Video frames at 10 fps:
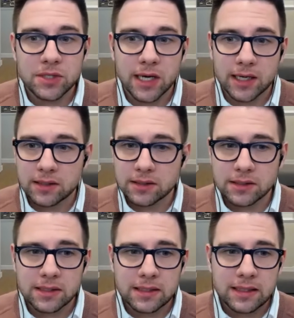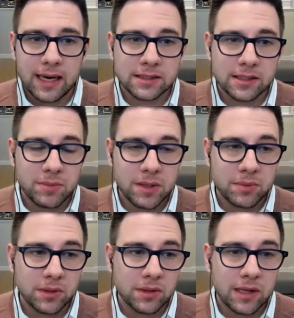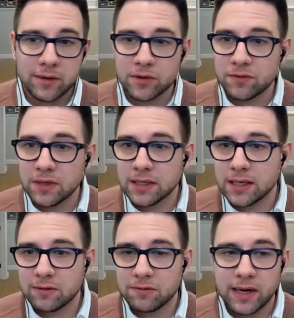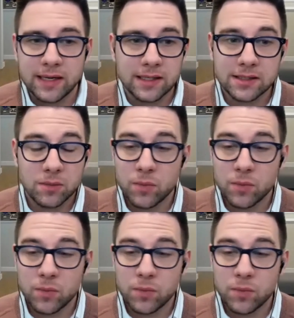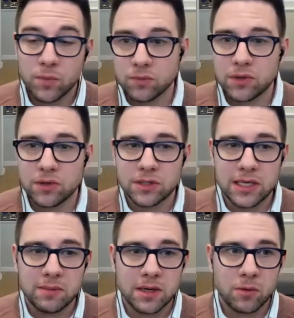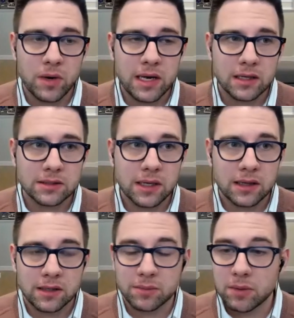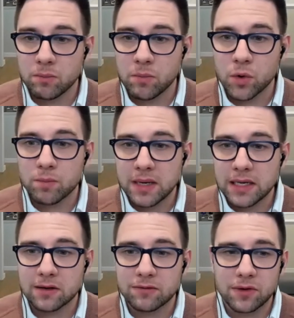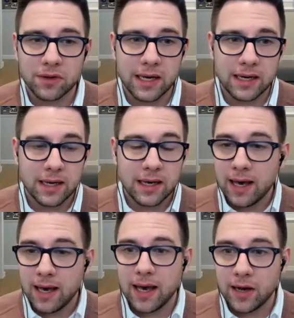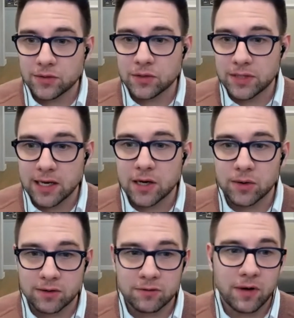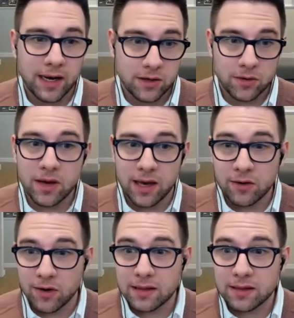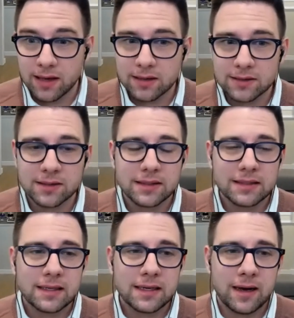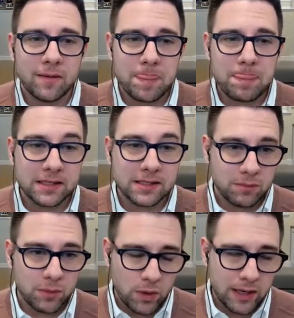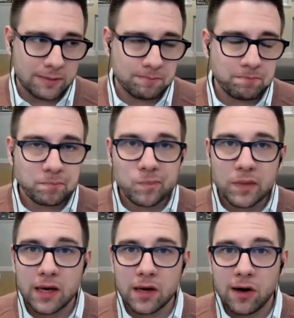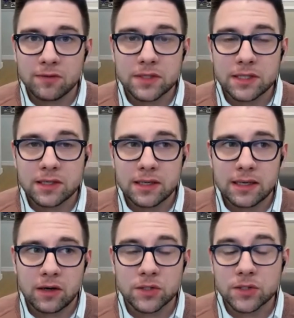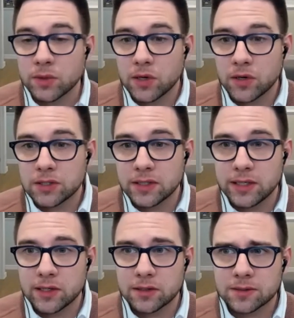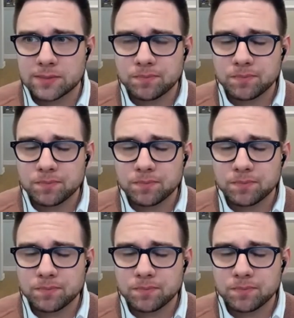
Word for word: check-ins, asking people how they're feeling, finding some way to check in with your team in a way that's a little bit more meaningful than, hey, how's your day going? Fine. Okay, great. Thanks. Um, that's number one. I often also encourage leaders